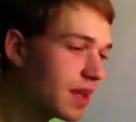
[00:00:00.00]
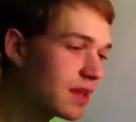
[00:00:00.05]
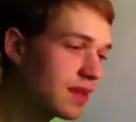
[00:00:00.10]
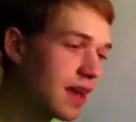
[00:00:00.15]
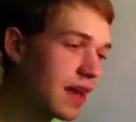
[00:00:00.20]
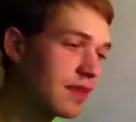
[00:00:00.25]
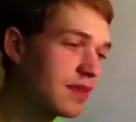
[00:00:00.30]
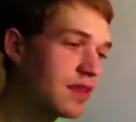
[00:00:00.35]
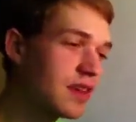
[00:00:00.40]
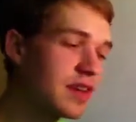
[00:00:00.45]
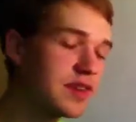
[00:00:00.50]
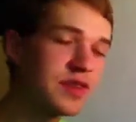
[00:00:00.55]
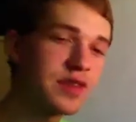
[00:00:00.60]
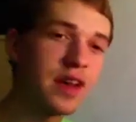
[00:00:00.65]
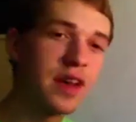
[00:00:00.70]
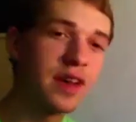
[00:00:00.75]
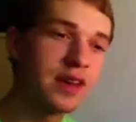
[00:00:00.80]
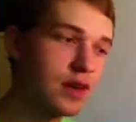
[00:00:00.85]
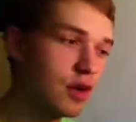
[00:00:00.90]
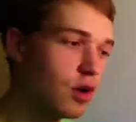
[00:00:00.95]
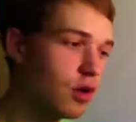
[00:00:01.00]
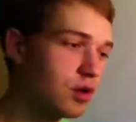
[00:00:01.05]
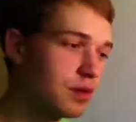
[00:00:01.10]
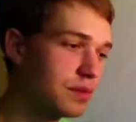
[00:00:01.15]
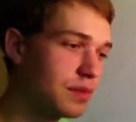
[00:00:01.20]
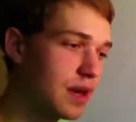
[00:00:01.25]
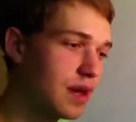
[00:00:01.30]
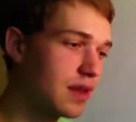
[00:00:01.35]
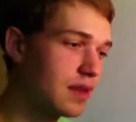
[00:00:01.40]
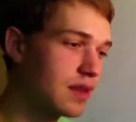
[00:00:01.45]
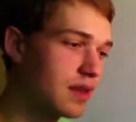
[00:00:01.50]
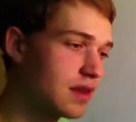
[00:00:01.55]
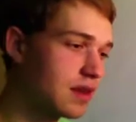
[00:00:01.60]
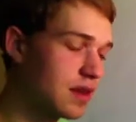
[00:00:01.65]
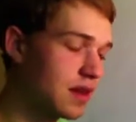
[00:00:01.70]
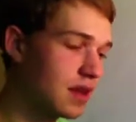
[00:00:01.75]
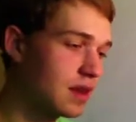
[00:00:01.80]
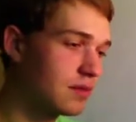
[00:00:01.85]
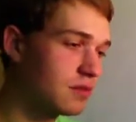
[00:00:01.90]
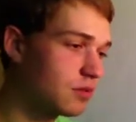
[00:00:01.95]
like this, hold it by the,
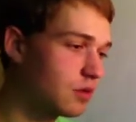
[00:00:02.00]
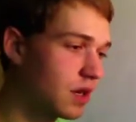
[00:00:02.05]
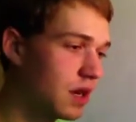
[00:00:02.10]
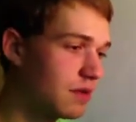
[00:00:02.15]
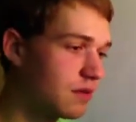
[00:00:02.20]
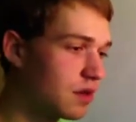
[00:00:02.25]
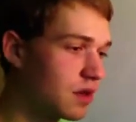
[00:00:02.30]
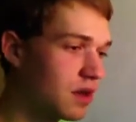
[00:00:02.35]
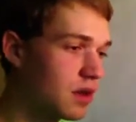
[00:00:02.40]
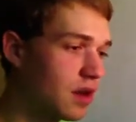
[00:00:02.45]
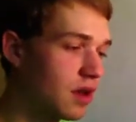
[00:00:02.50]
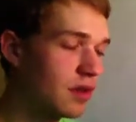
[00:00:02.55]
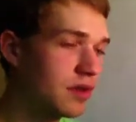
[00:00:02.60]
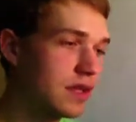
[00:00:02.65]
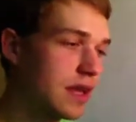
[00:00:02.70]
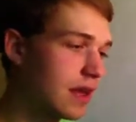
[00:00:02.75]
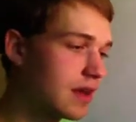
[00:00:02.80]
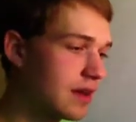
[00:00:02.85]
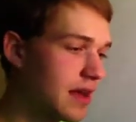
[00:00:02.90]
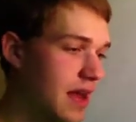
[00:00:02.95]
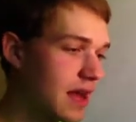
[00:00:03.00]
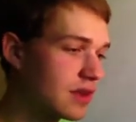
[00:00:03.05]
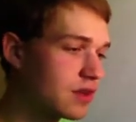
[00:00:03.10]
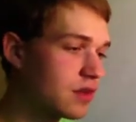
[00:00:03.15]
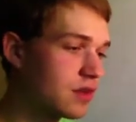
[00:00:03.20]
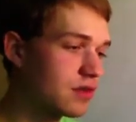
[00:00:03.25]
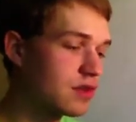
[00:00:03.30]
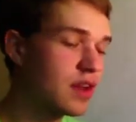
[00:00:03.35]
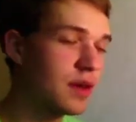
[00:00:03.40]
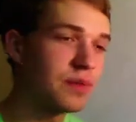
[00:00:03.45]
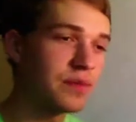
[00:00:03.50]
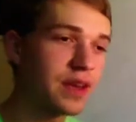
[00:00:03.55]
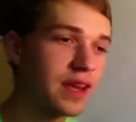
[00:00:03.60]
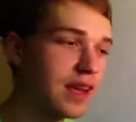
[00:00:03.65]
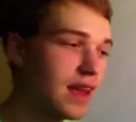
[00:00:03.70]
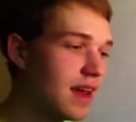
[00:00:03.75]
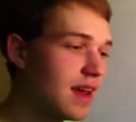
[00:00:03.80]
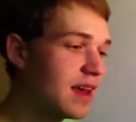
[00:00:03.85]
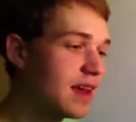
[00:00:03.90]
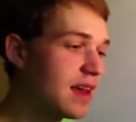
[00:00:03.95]
whatever you call it, like an axle or
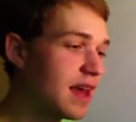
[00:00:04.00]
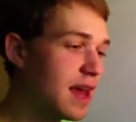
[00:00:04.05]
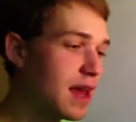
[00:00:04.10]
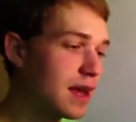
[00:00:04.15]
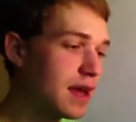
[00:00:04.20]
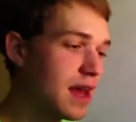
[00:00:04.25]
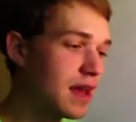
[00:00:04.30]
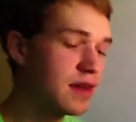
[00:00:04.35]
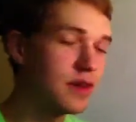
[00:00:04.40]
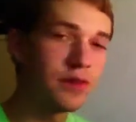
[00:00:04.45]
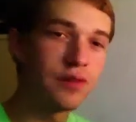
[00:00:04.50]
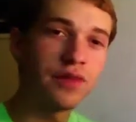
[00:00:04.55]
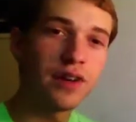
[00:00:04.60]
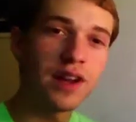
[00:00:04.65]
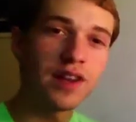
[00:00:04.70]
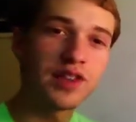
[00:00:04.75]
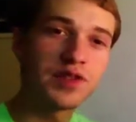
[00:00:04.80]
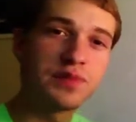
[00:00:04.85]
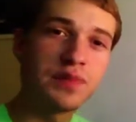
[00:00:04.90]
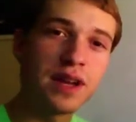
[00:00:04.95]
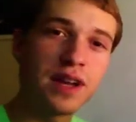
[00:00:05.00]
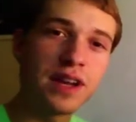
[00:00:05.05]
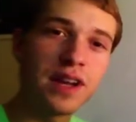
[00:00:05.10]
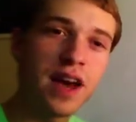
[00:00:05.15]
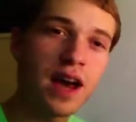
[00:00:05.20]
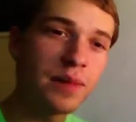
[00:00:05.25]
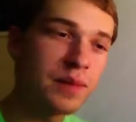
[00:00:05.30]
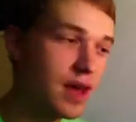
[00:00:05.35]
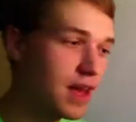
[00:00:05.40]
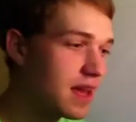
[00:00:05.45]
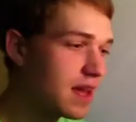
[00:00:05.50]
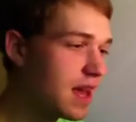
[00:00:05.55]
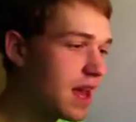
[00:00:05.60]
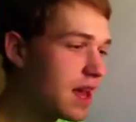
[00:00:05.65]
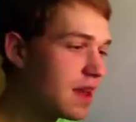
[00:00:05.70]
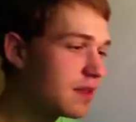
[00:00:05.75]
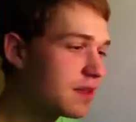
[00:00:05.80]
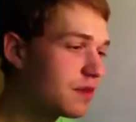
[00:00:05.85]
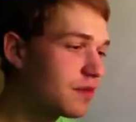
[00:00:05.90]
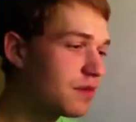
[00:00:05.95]
something, and had your friend spin it up,
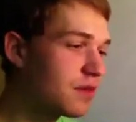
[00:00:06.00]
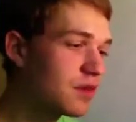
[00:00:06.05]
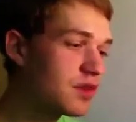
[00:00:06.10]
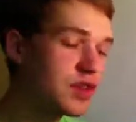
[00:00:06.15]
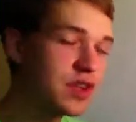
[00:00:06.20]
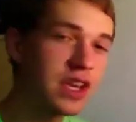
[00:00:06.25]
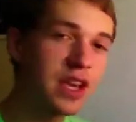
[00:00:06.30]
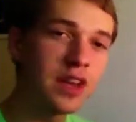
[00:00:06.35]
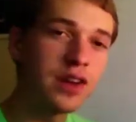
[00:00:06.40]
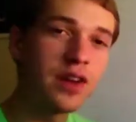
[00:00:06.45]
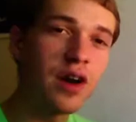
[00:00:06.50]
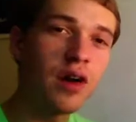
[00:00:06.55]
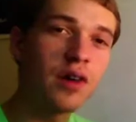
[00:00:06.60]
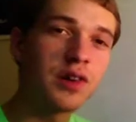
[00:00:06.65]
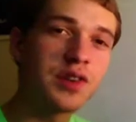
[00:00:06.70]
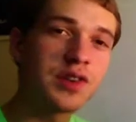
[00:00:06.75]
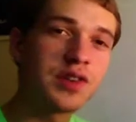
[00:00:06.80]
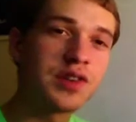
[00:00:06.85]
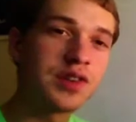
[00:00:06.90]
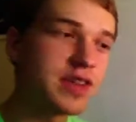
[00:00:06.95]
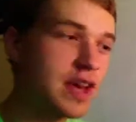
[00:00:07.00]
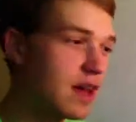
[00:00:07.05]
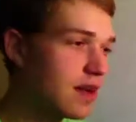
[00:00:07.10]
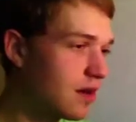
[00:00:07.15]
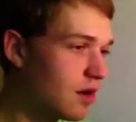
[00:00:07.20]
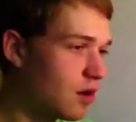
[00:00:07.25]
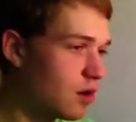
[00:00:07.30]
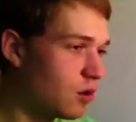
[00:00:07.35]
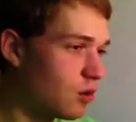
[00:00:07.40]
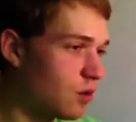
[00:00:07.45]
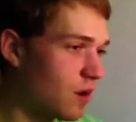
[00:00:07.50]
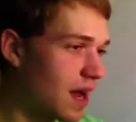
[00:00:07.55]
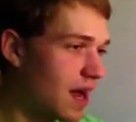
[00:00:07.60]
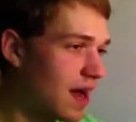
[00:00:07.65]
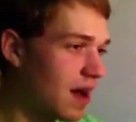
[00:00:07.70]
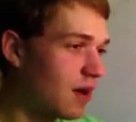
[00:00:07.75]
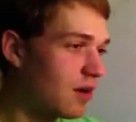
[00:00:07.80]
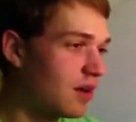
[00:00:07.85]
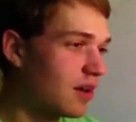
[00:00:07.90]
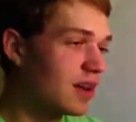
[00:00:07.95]
and the first thing you notice is that, oh
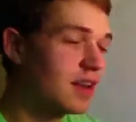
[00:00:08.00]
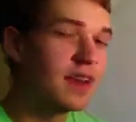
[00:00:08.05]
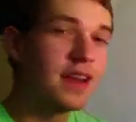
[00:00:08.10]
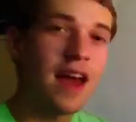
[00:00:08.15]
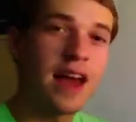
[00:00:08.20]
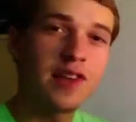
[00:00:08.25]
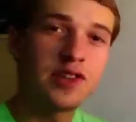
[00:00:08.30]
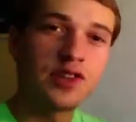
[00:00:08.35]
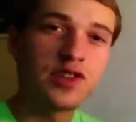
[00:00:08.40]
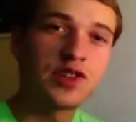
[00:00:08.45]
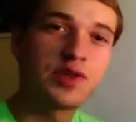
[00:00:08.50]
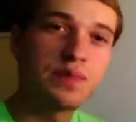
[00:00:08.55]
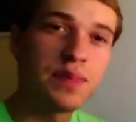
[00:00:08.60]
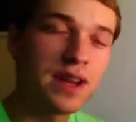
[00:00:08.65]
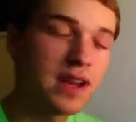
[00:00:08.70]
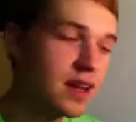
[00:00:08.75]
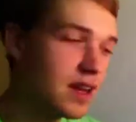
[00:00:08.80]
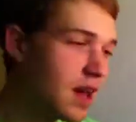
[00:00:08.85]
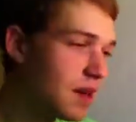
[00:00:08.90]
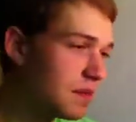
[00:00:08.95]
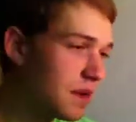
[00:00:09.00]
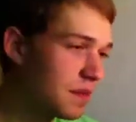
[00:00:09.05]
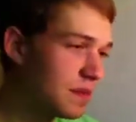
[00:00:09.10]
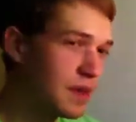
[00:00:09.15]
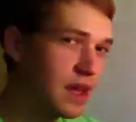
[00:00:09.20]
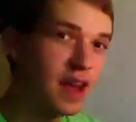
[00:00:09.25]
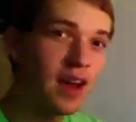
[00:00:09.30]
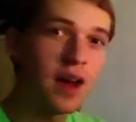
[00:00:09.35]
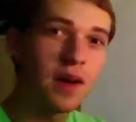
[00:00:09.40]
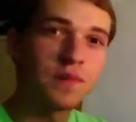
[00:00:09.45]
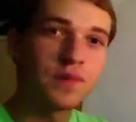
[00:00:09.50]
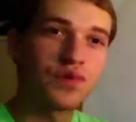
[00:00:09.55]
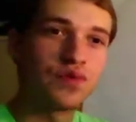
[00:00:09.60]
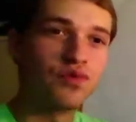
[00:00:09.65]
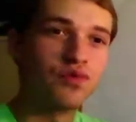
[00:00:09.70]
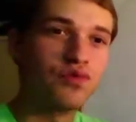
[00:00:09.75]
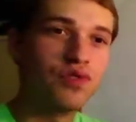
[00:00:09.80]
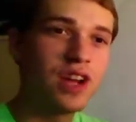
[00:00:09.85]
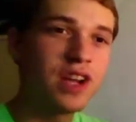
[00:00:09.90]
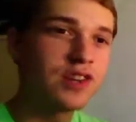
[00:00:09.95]
wow, as you spin it up, it becomes
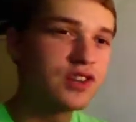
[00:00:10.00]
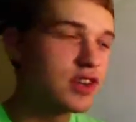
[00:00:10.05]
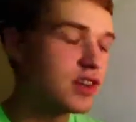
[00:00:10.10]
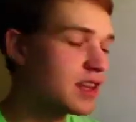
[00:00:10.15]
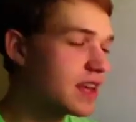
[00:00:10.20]
rigid.